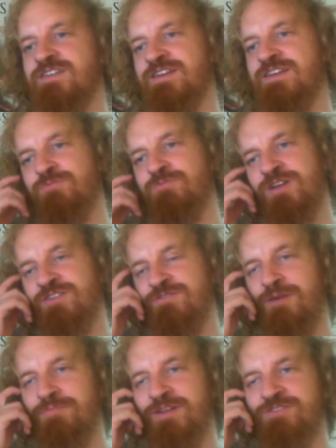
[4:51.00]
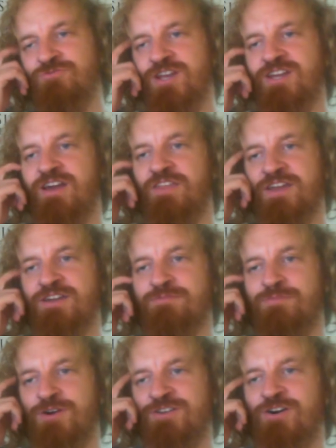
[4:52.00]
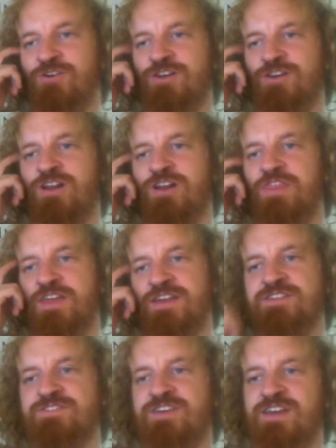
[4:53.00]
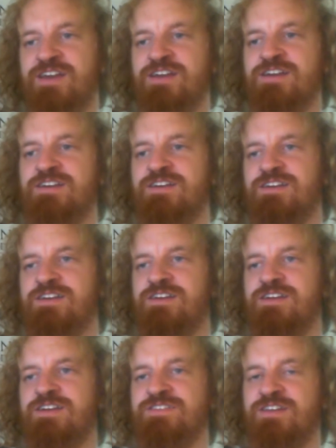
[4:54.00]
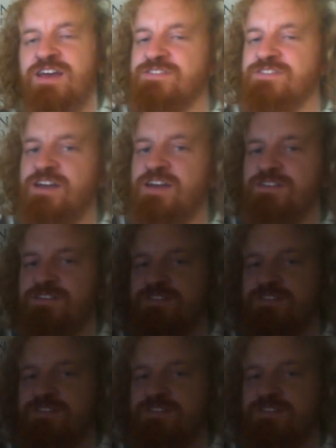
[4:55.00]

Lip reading: it could be a bit tricky, I think. But all in all, I think it's a nice card.